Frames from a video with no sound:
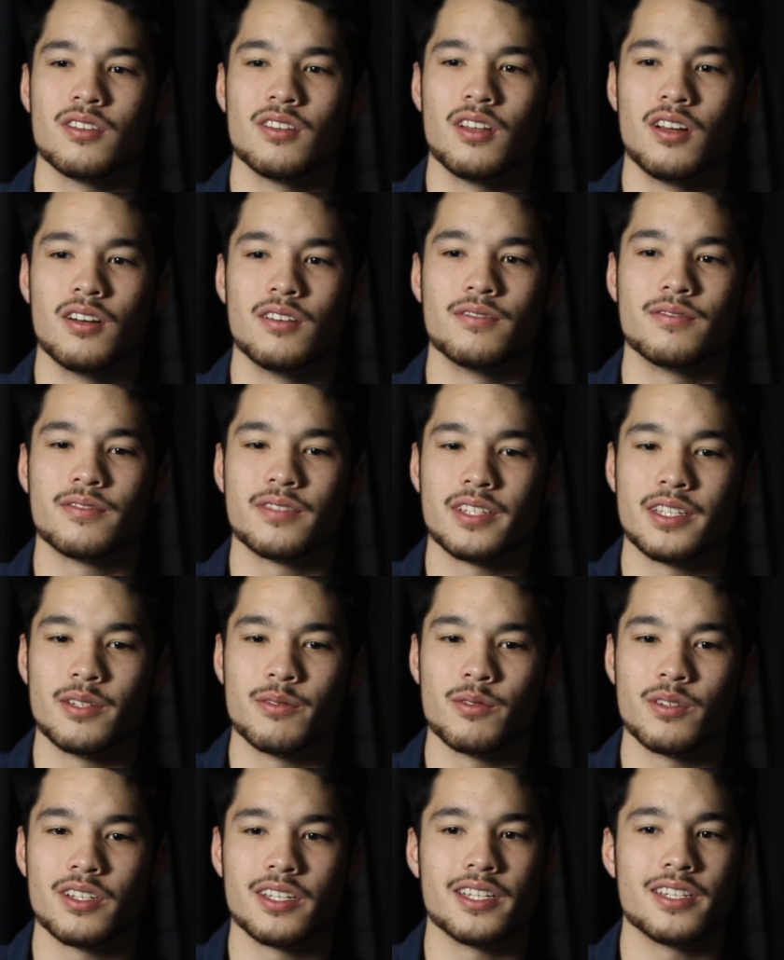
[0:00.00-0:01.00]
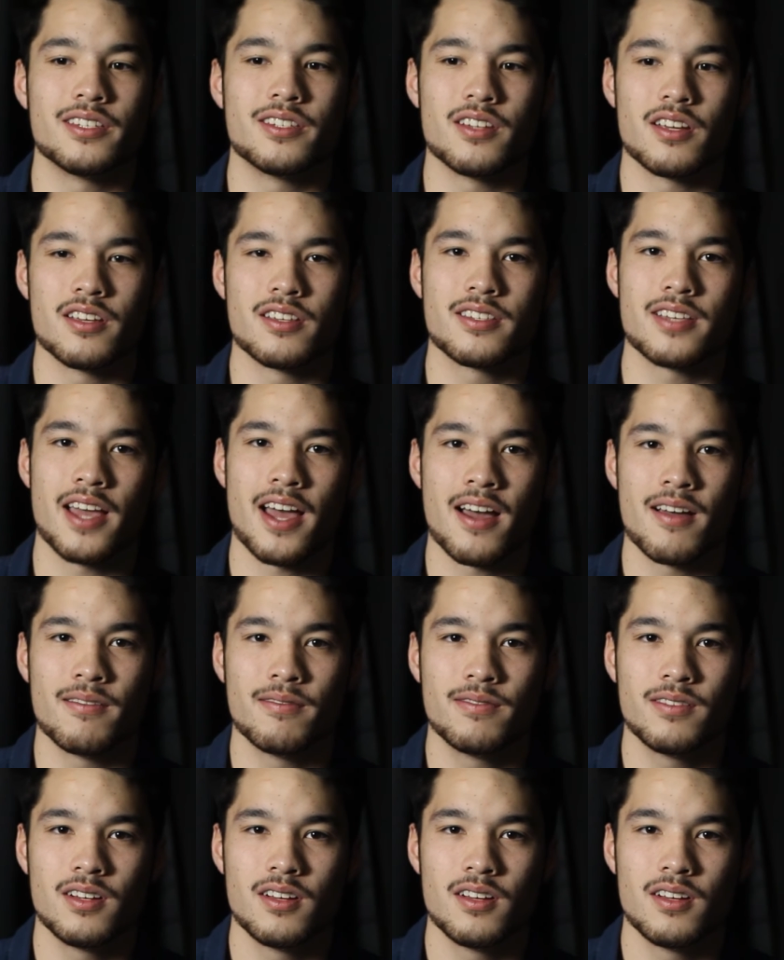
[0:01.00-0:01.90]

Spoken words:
love he really does have